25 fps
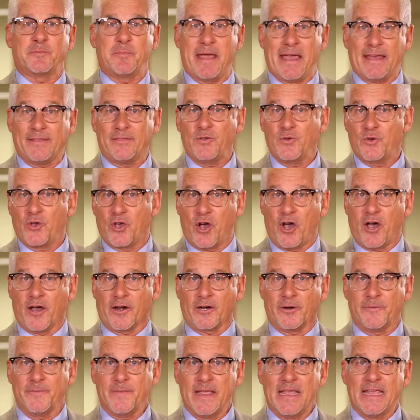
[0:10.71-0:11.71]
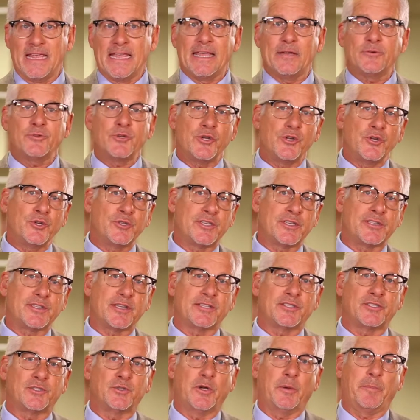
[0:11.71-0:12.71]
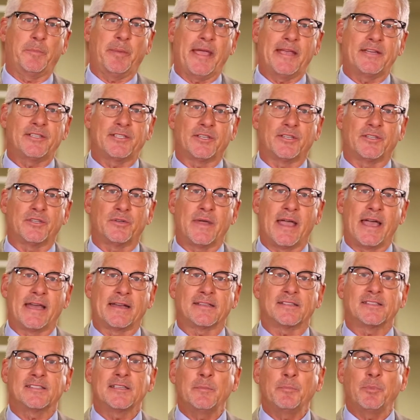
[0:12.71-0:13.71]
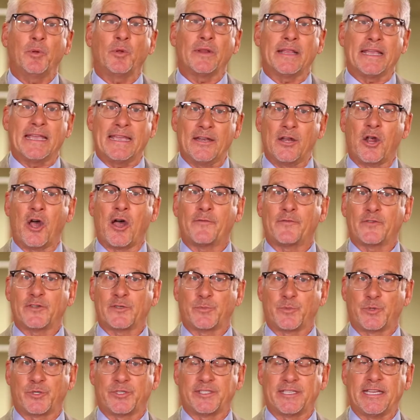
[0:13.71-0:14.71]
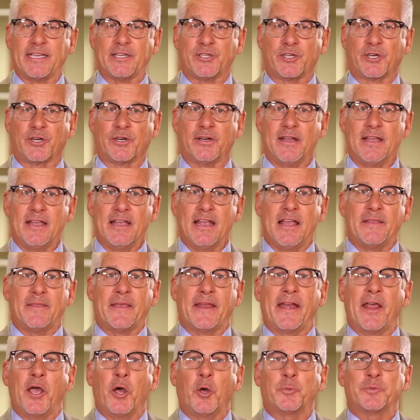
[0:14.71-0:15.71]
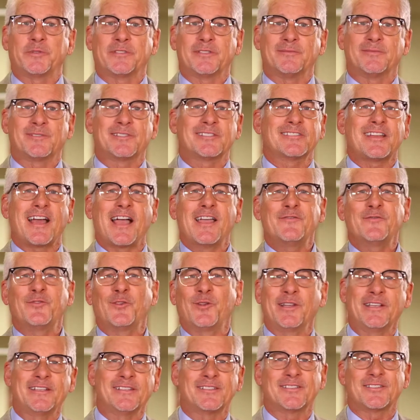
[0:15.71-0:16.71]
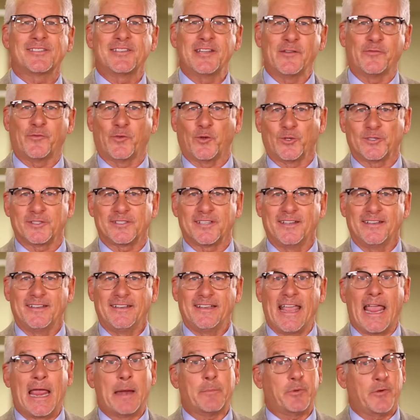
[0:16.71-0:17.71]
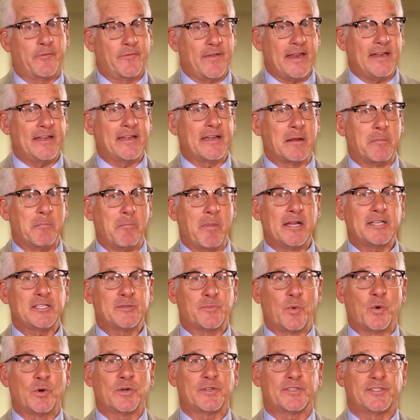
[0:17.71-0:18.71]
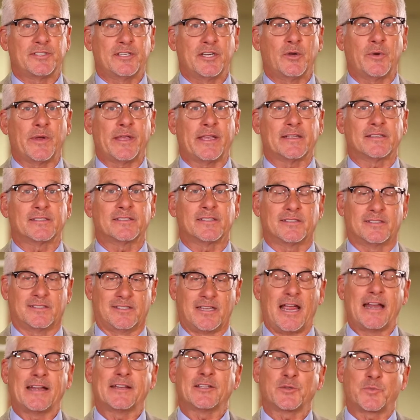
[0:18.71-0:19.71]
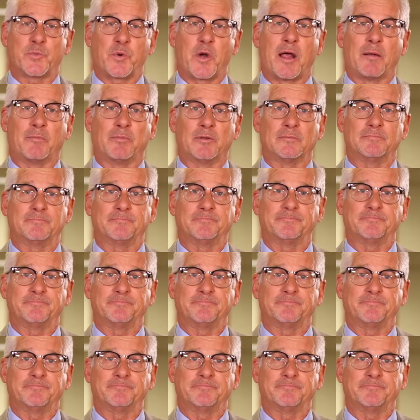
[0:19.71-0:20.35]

Matthew Connor introduces us to a patient who had a simple in-office procedure that helped stifle his sniffles and prevented a much more serious sinus problem.